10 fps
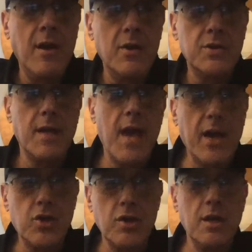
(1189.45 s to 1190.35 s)
So they
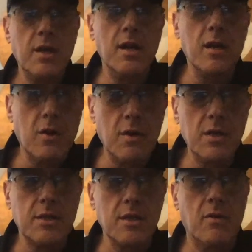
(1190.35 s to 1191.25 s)
actually
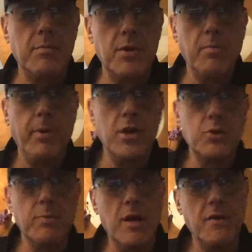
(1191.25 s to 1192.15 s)
increase the criminal
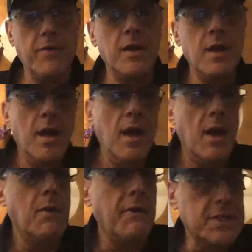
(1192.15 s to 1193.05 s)
punishment of it,
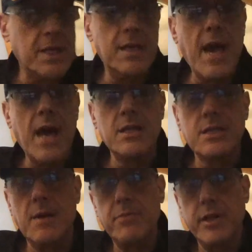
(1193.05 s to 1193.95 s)
and we've seen that in
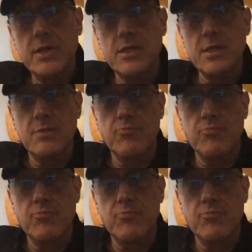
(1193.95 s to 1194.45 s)
some places.